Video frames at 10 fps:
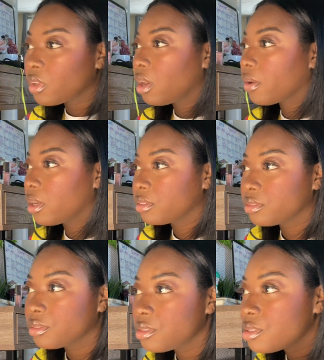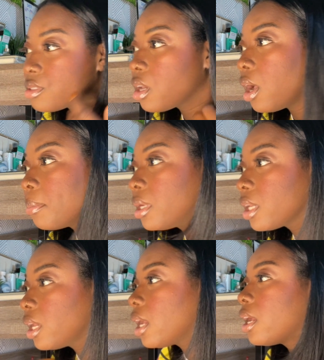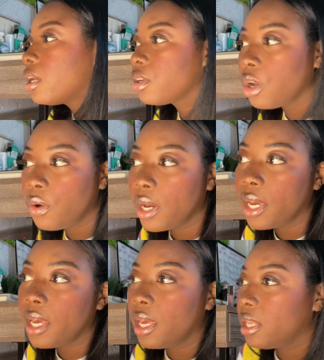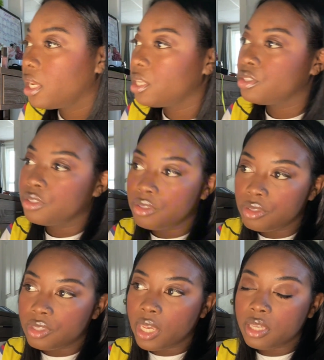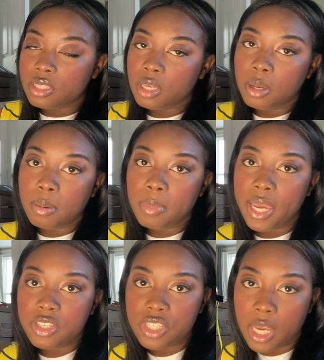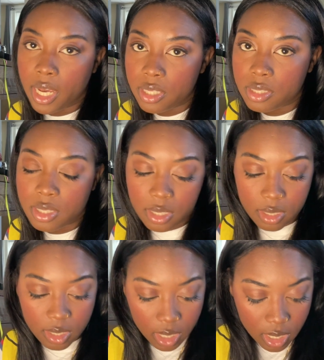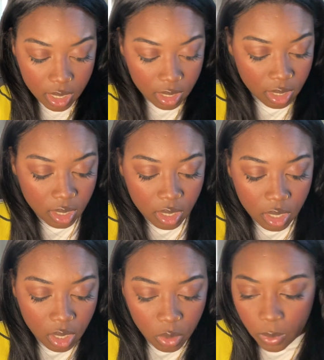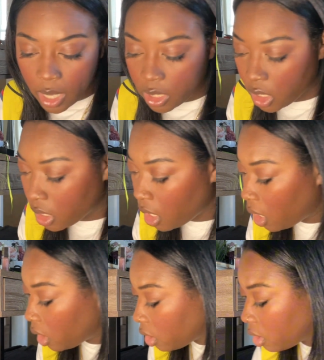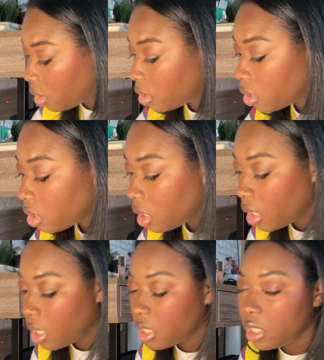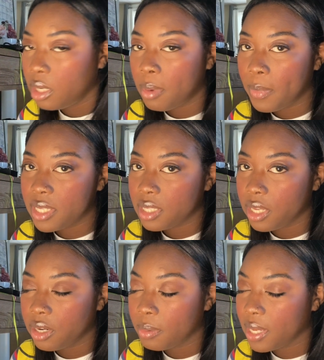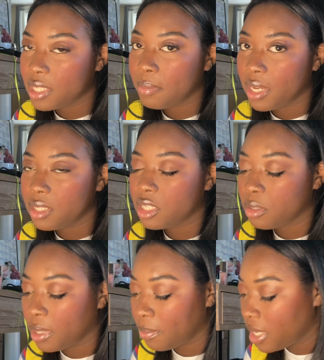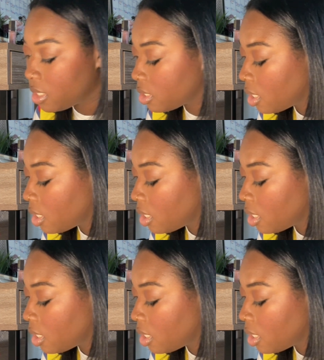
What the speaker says: Okay. So I'm going to go ahead and take some headshots and see what I look like and clean up my mess later, because I made such a big mess.